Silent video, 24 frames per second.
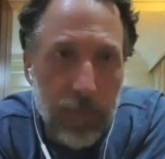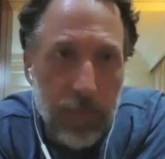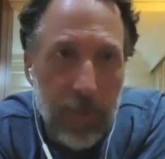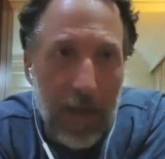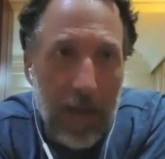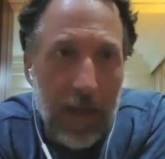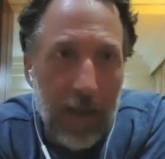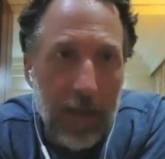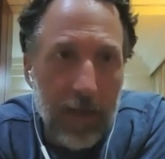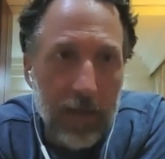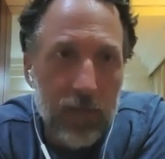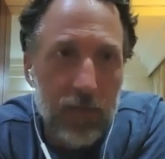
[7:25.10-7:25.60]

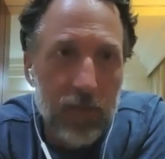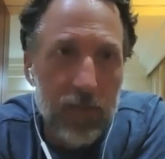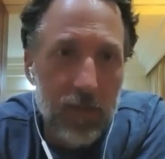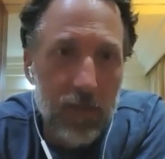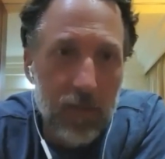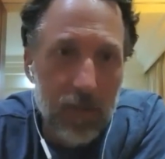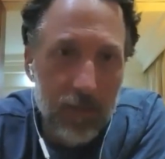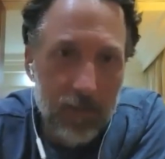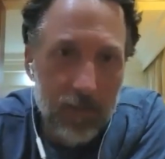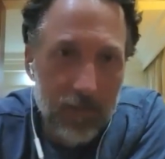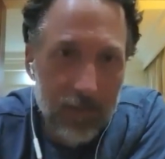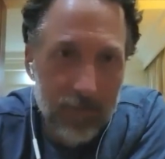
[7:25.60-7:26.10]
passed
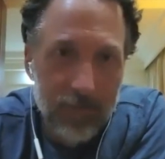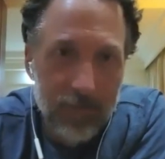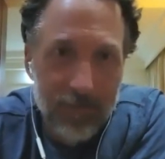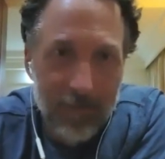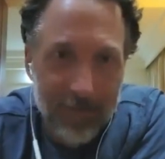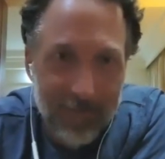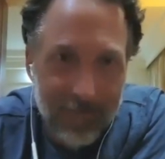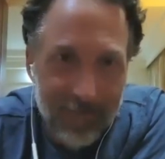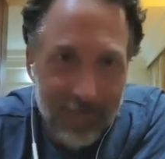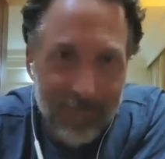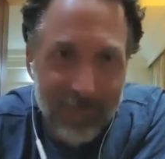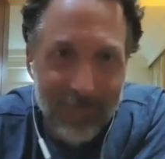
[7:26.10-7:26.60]

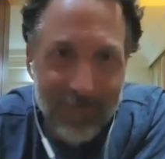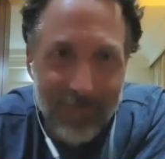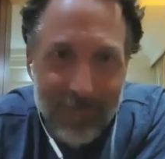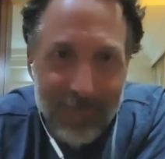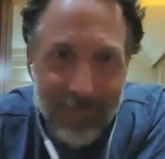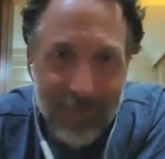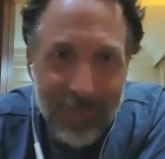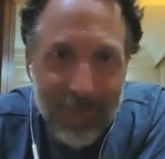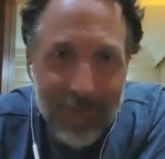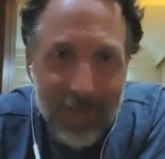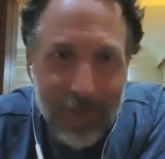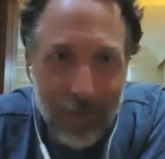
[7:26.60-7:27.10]

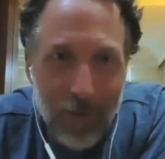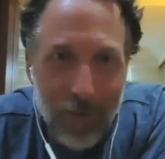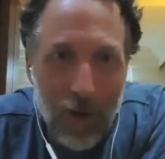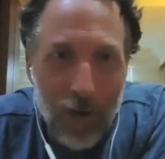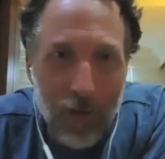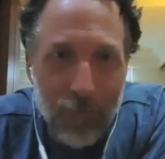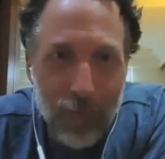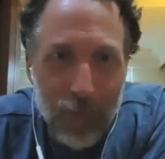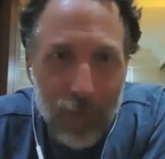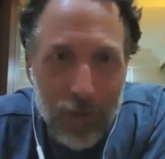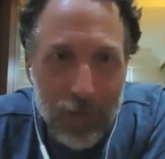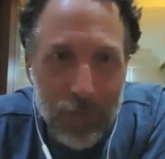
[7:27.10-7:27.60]
our
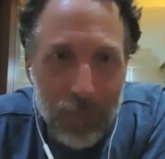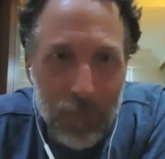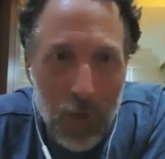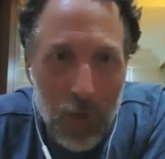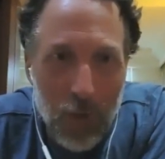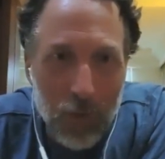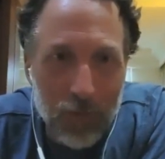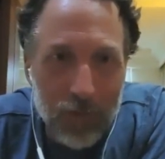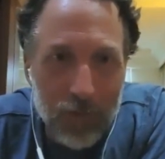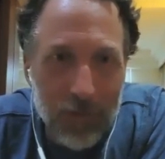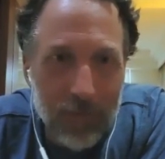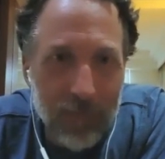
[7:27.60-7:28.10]
first boat.